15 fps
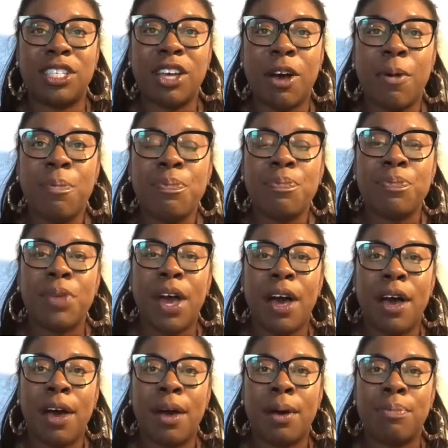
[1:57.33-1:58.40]
So
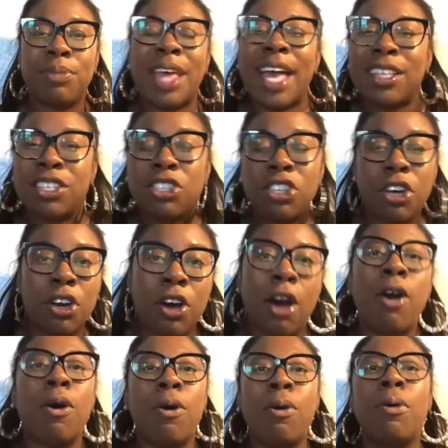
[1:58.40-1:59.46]
that's the
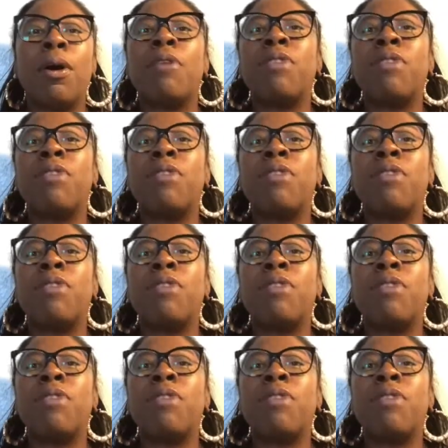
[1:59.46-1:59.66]
goal